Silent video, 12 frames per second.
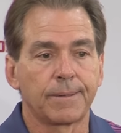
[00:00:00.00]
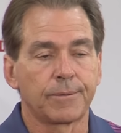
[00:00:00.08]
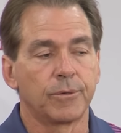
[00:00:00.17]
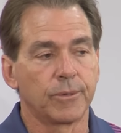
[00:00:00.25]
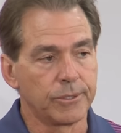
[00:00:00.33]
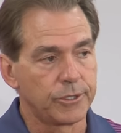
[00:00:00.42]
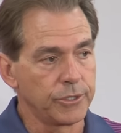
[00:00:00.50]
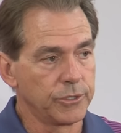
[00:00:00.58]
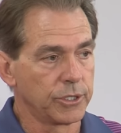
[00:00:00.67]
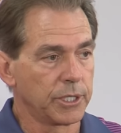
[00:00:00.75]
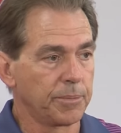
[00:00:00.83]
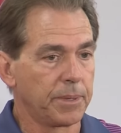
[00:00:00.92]
Corners
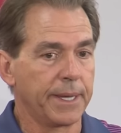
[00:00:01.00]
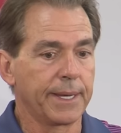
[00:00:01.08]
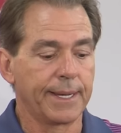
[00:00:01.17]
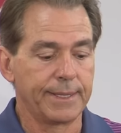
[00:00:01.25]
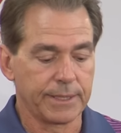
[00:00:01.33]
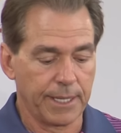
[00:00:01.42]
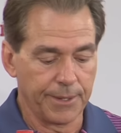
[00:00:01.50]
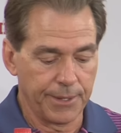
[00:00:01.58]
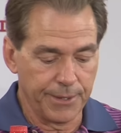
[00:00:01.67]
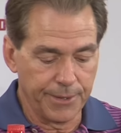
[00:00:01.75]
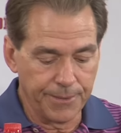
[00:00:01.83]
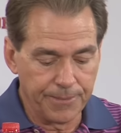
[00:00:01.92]
usually play guys out
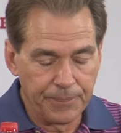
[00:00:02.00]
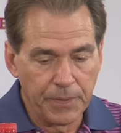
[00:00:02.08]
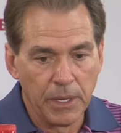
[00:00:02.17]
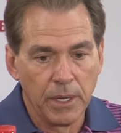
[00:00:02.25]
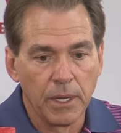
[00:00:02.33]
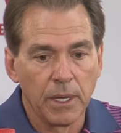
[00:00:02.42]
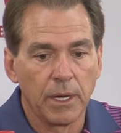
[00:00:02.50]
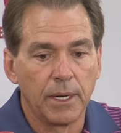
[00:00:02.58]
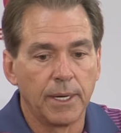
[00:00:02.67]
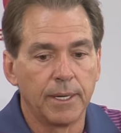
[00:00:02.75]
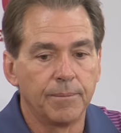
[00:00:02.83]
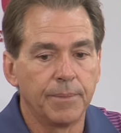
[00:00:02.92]
here.
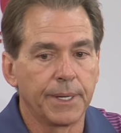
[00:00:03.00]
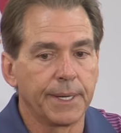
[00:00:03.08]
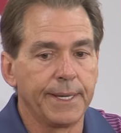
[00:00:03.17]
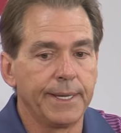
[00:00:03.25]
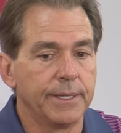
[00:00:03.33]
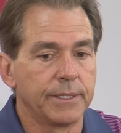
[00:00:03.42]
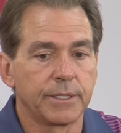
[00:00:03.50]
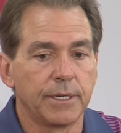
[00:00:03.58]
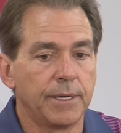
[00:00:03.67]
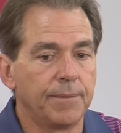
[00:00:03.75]
But he is